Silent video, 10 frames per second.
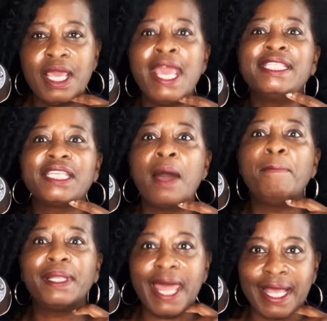It's
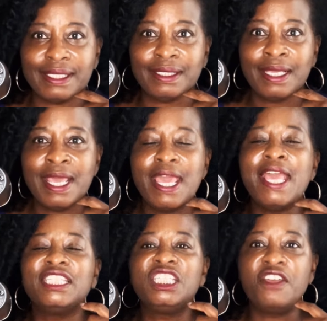complex,
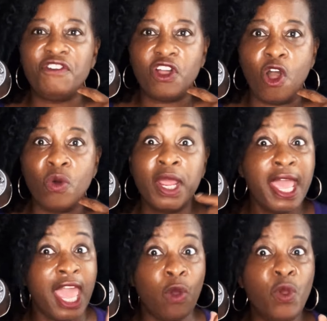it's difficult.
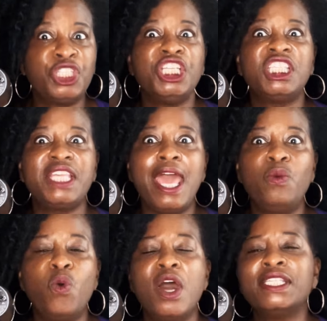And what she
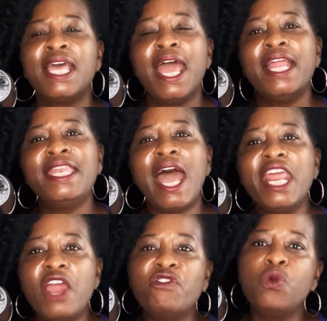said was, not
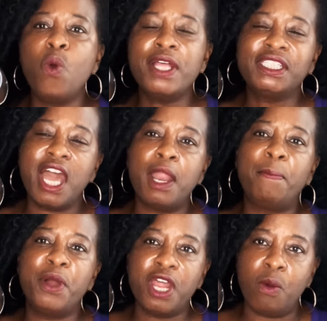everyone's gonna
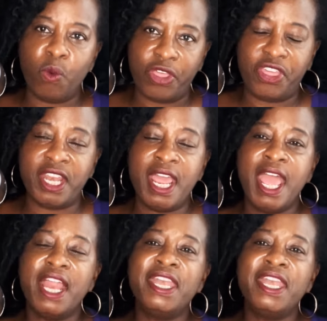put up with it.